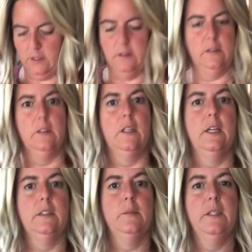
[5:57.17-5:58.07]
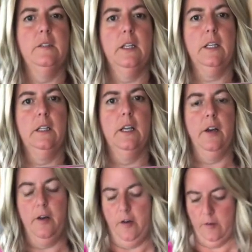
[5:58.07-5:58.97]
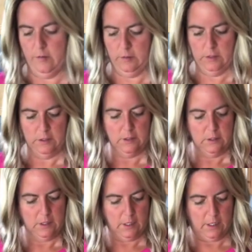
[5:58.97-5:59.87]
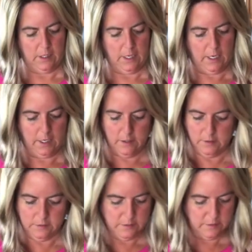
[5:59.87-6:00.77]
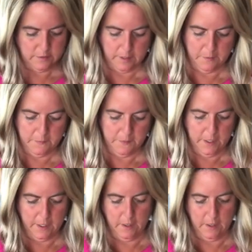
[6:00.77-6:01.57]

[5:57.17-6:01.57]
So that's my second layer. And again, same thing.